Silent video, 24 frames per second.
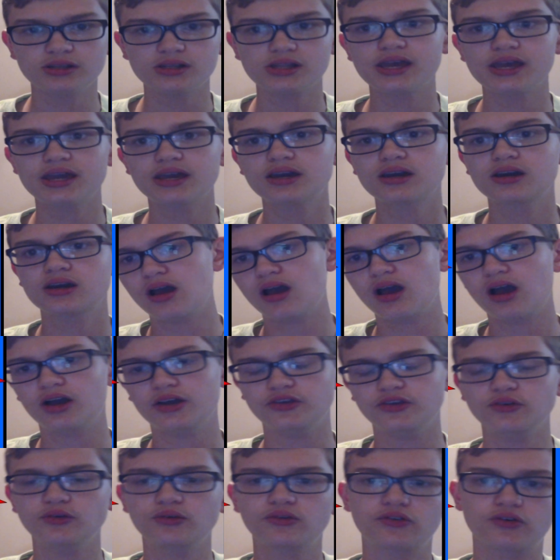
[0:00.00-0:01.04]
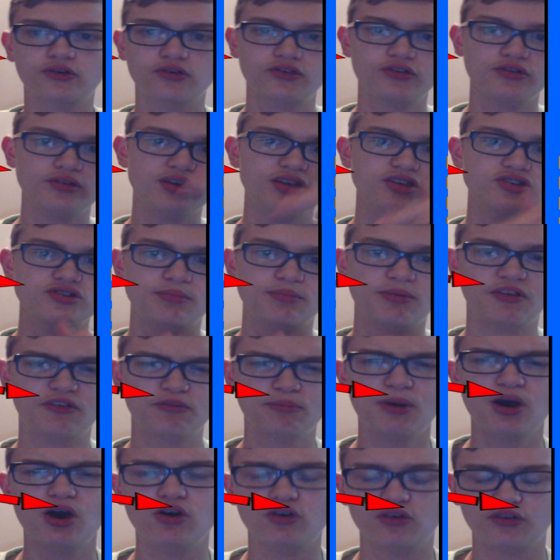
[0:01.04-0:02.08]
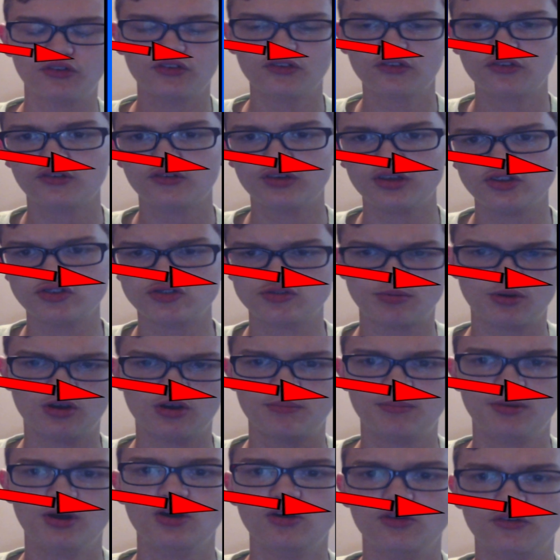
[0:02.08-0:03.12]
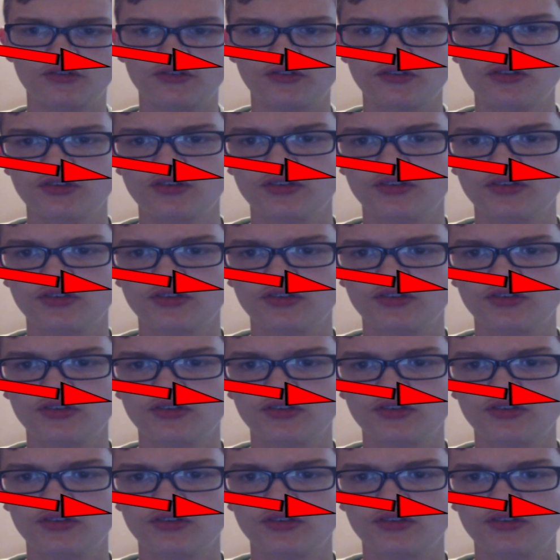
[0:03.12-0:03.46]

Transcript: link a user to each of his posts, each of her posts.